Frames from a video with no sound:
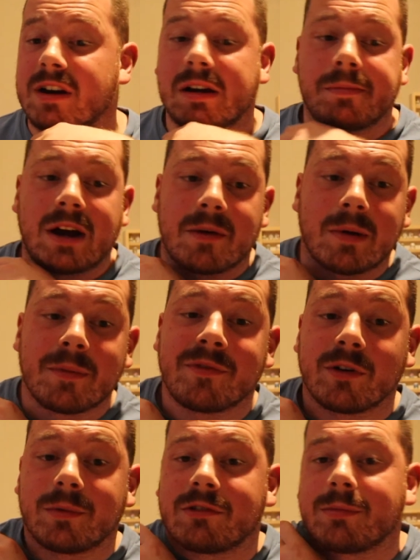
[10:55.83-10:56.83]
really proud of my
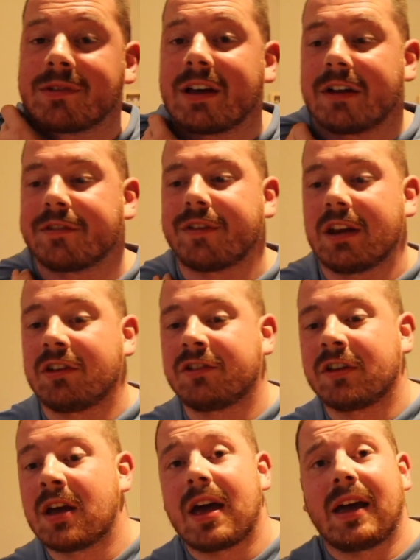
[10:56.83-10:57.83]
performance from start to finish.